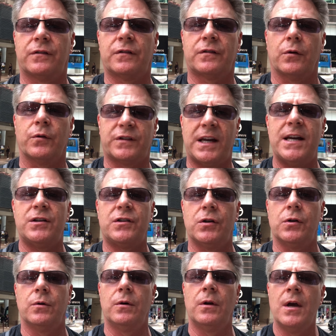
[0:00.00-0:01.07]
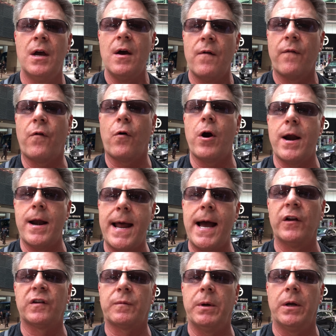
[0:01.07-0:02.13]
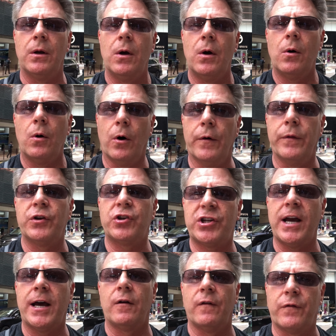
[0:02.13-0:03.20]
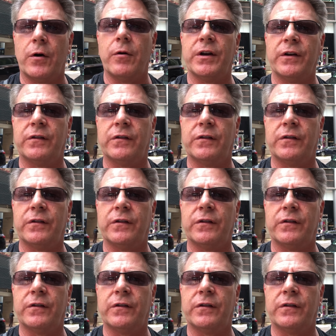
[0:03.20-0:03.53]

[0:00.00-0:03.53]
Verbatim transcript: So stay tuned for our announcement on this channel very